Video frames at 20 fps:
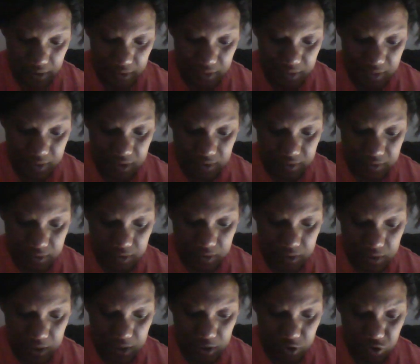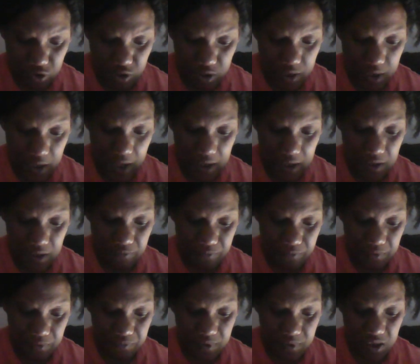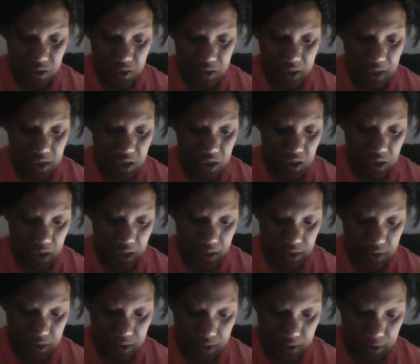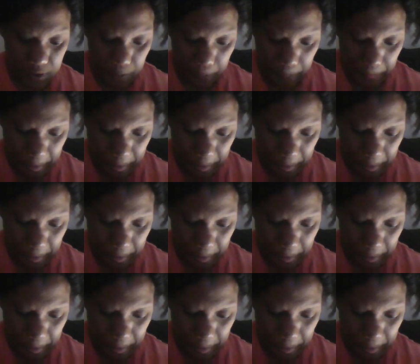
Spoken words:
this collection at a $15.99 deal.